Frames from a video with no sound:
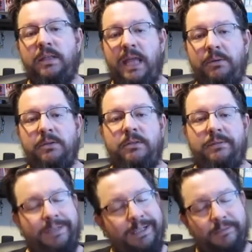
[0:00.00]
was,
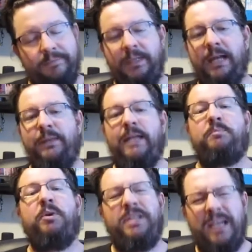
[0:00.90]
that's
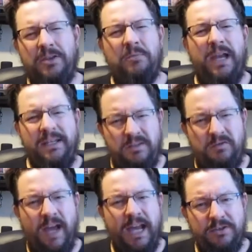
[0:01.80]
put together by his
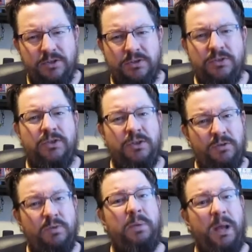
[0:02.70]
advisors so that
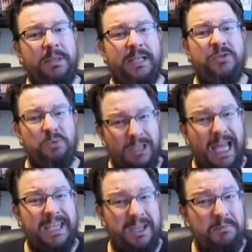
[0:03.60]
the Republicans will
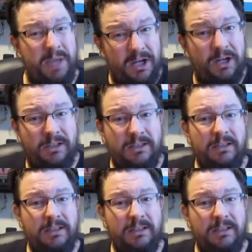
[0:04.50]
like him better.